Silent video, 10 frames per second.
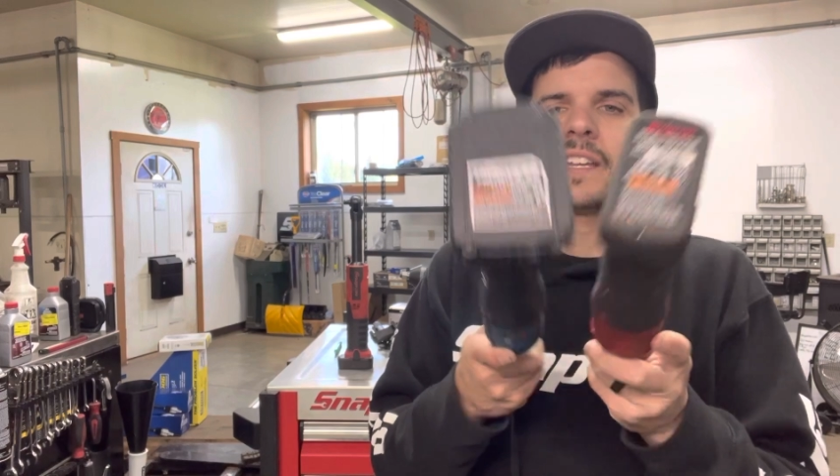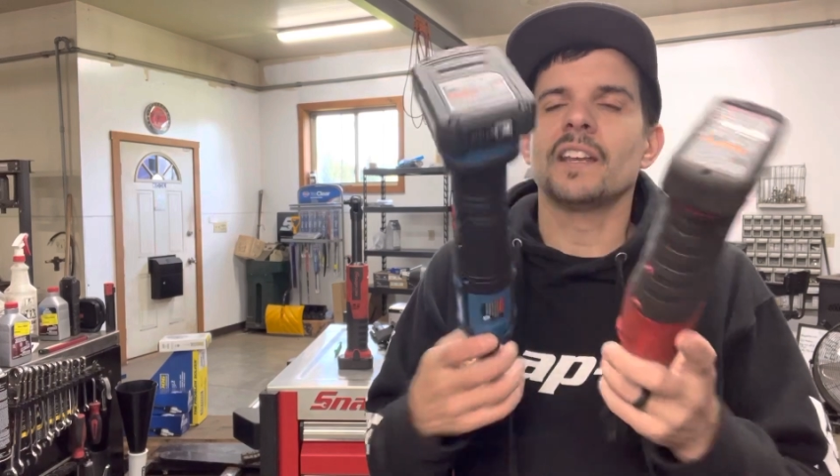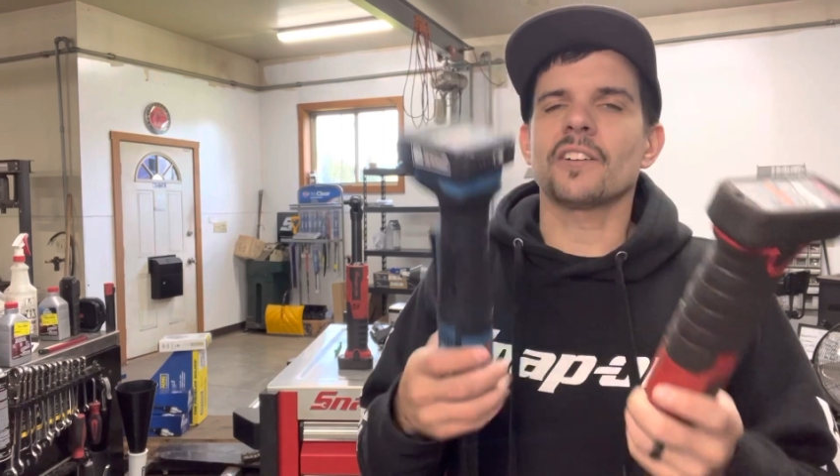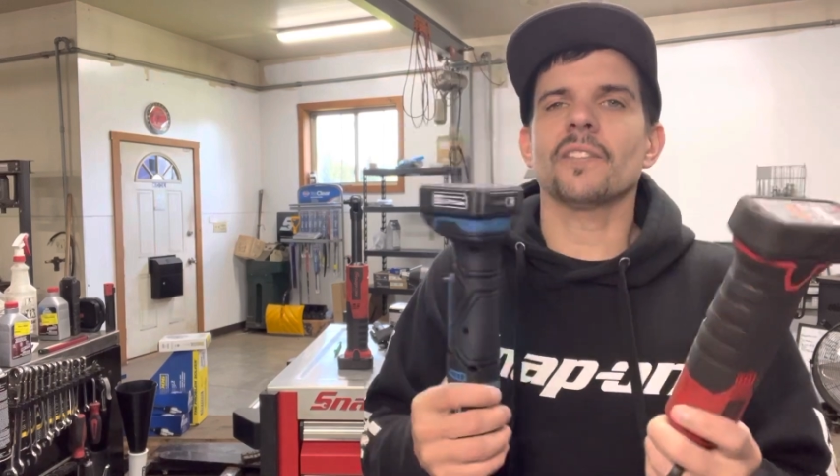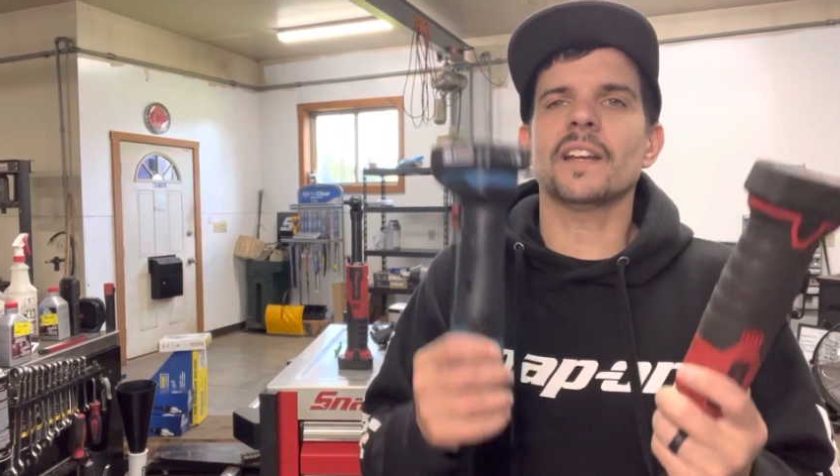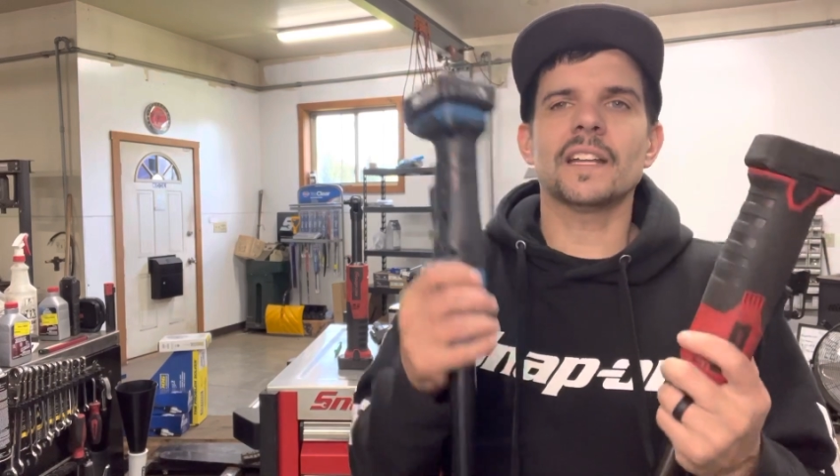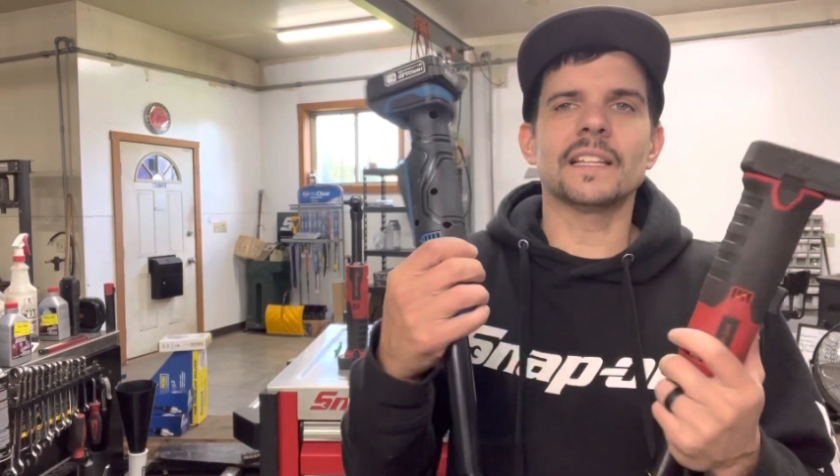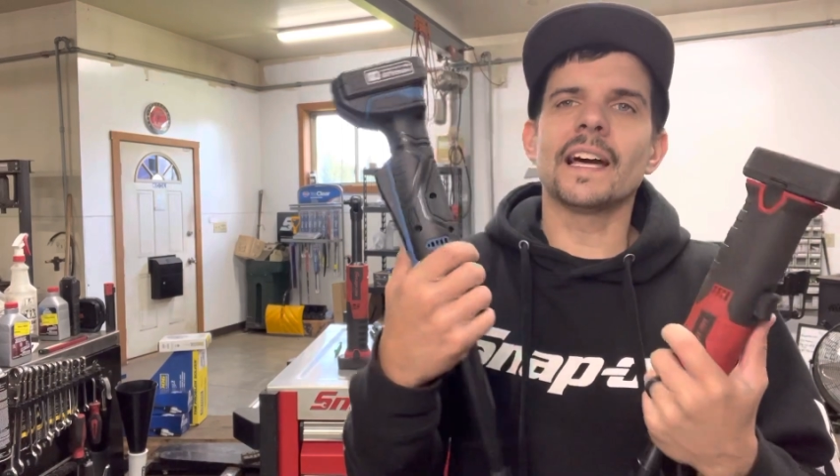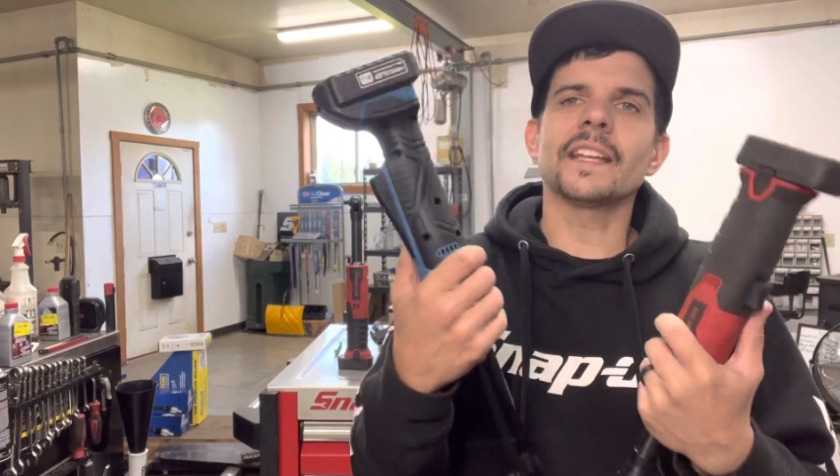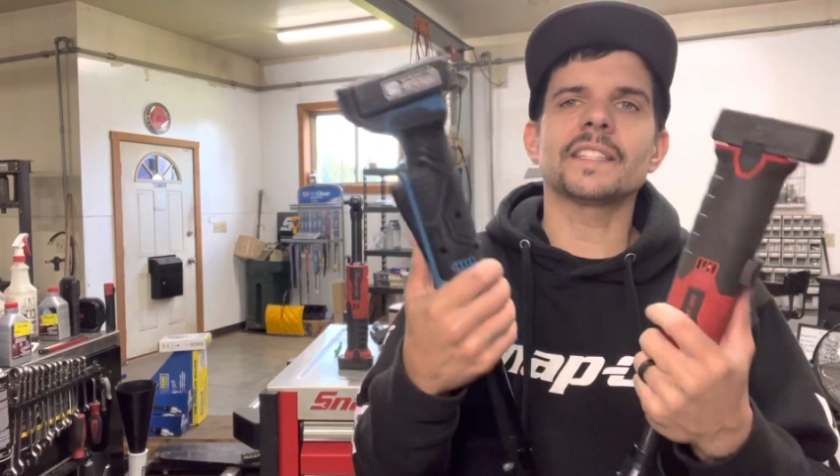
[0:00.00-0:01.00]
Now granted, a
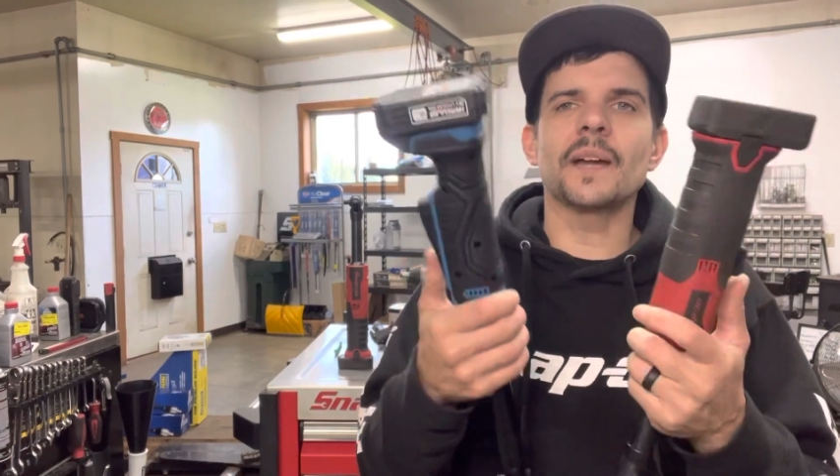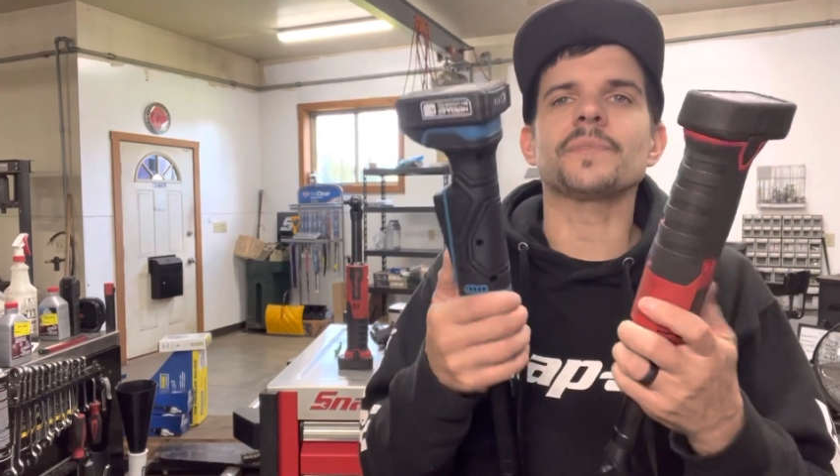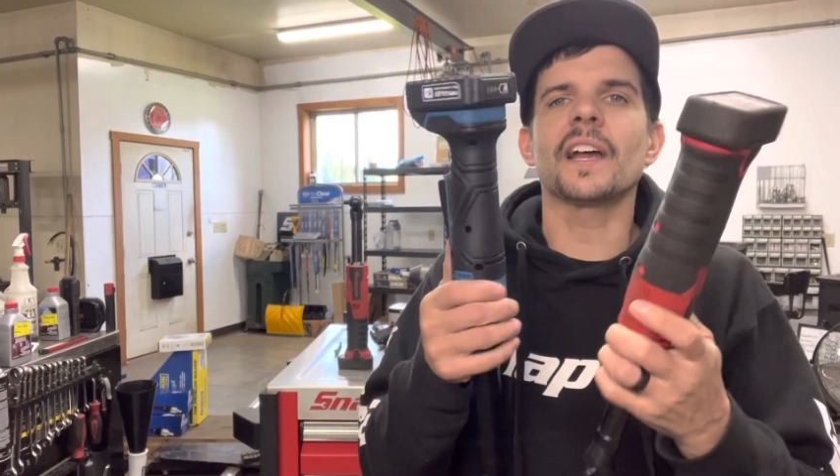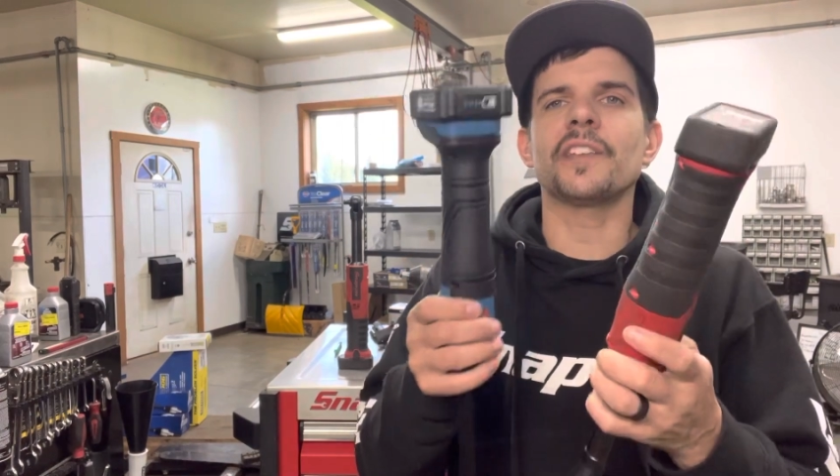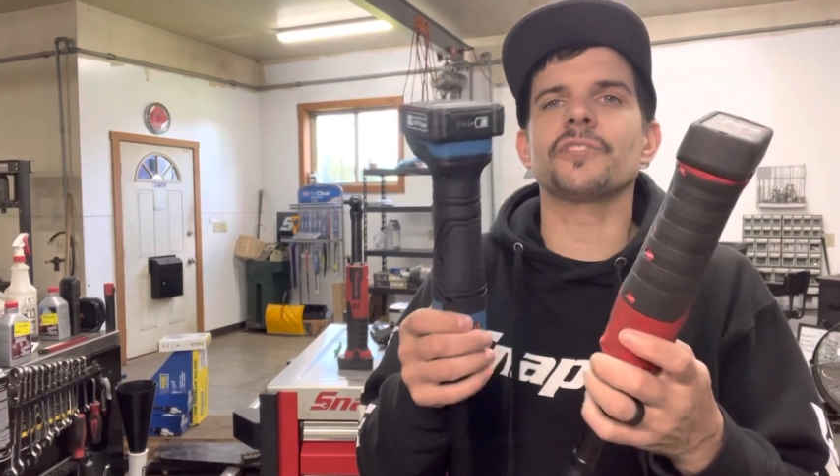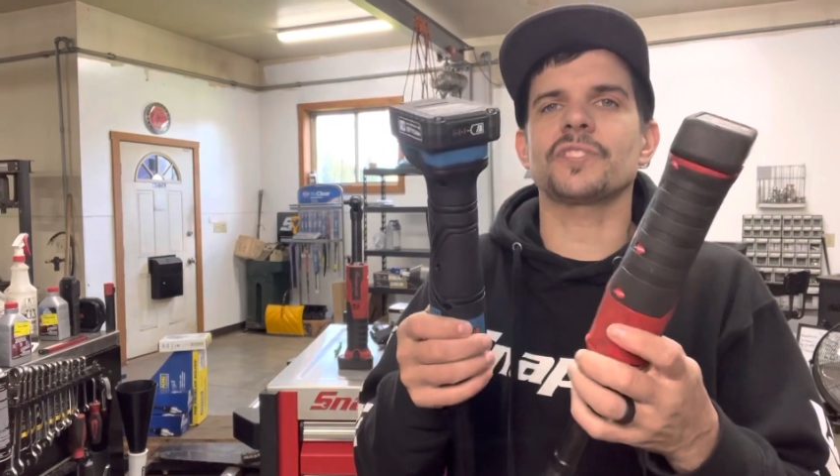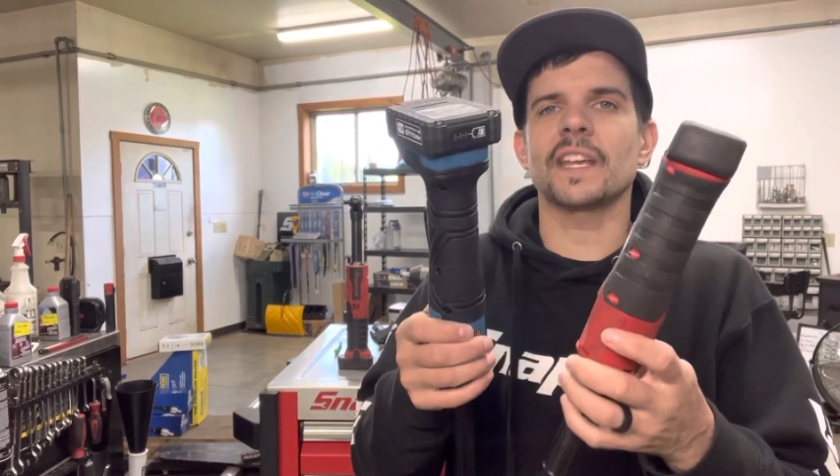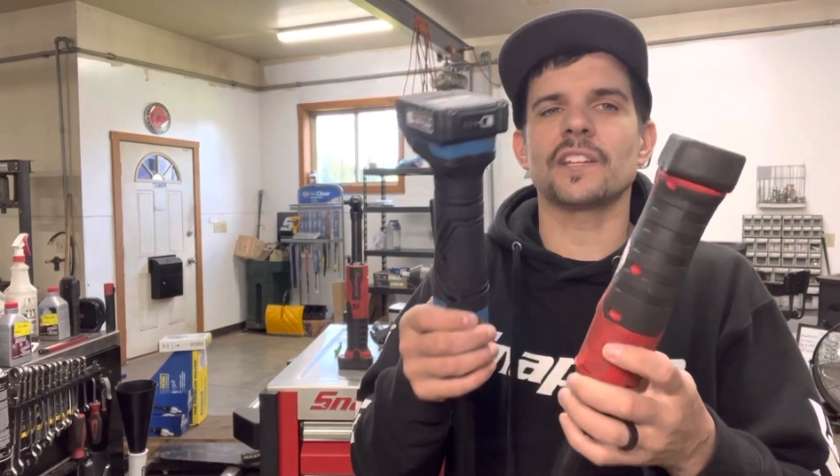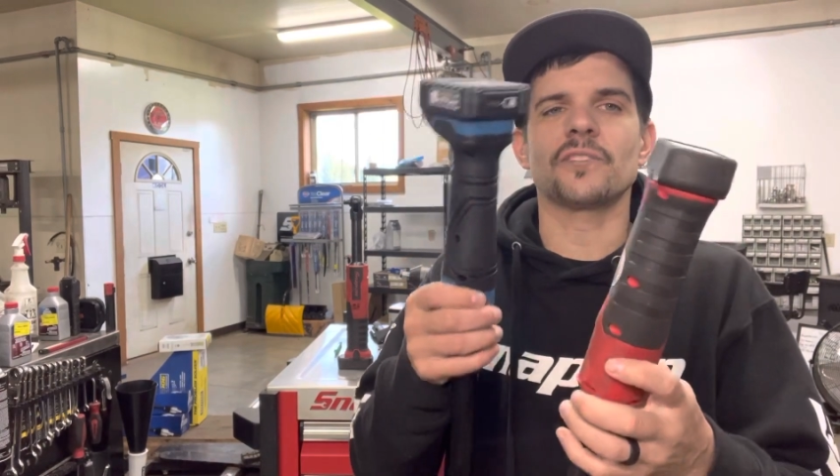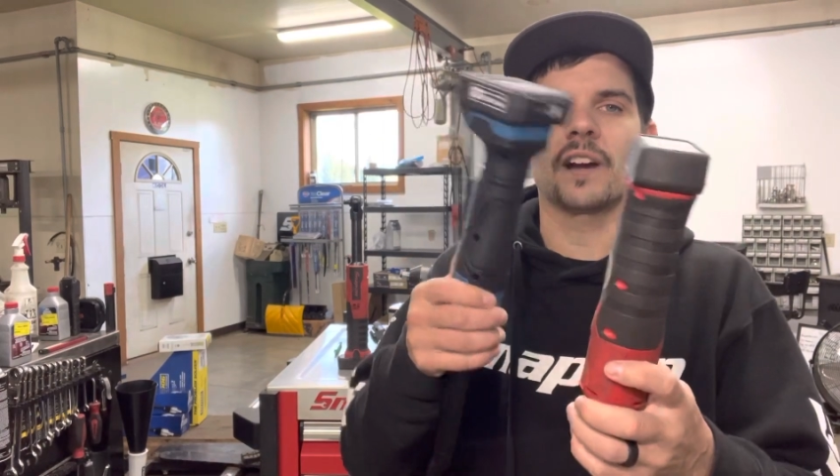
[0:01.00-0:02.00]
lot of times I understand